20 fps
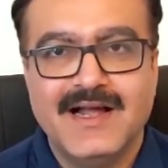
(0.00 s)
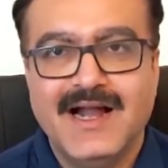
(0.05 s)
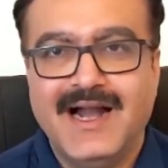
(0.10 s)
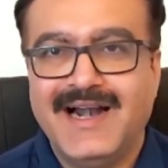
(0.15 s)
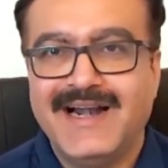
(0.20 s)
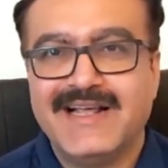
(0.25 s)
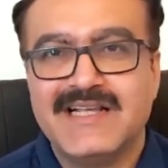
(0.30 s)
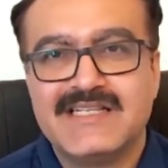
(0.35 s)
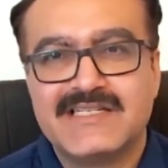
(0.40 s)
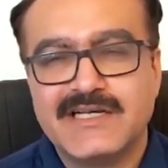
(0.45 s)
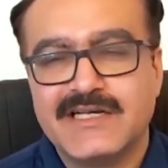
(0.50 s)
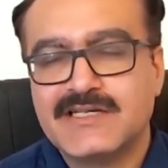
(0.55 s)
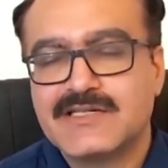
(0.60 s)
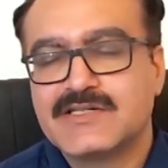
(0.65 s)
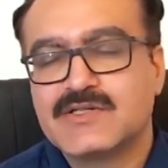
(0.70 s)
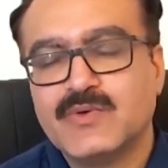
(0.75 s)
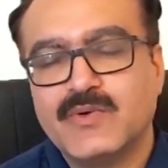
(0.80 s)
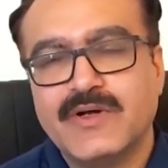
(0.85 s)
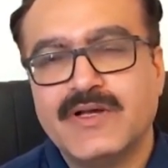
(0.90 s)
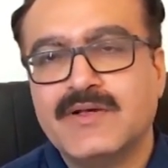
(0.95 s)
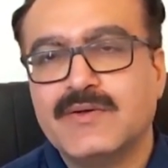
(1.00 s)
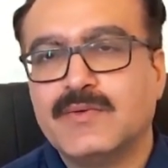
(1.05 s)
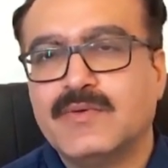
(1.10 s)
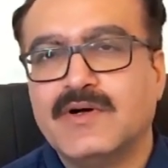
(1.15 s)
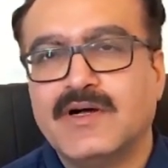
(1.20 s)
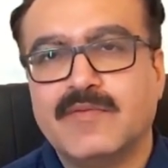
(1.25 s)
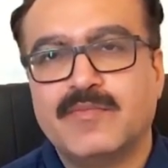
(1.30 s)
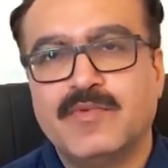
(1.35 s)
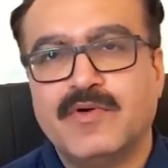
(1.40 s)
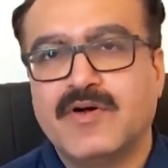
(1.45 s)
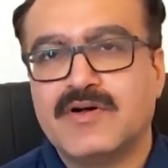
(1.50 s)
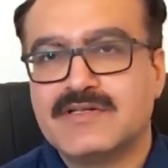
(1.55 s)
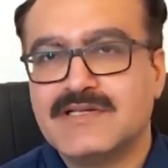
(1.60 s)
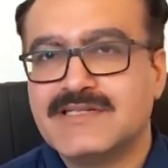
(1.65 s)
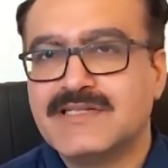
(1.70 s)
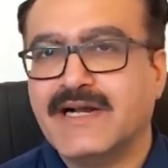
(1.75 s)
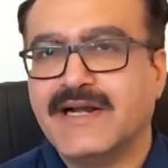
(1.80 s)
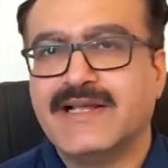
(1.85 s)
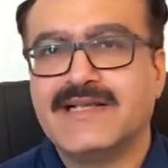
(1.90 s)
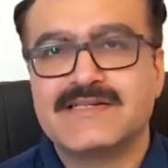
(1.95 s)
and is just doing work because
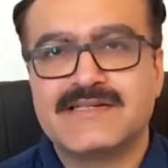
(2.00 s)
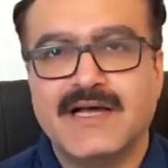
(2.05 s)
he's getting